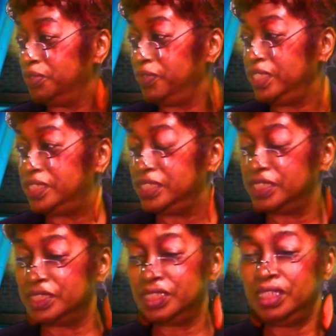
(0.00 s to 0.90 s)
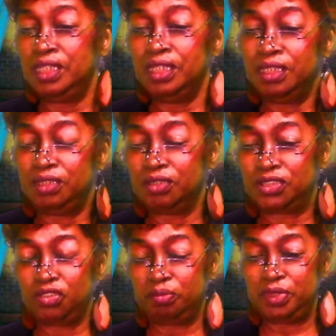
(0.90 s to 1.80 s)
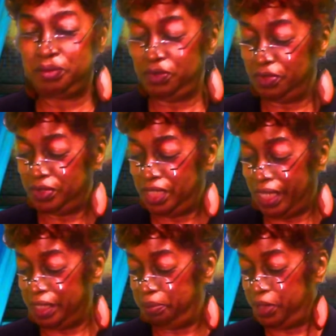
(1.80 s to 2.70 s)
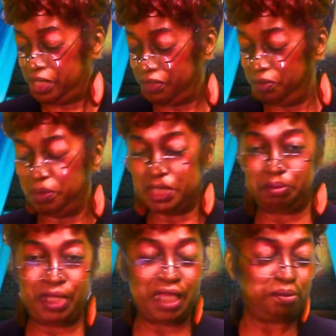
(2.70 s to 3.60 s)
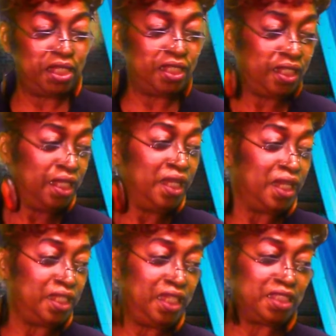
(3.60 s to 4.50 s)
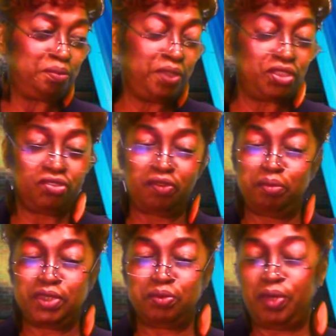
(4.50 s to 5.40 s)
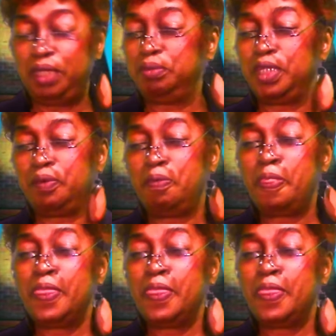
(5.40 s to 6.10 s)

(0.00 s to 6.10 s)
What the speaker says: race he is. You're going to show him, I have a picture of him as a black man, and he has a picture of him as a white man.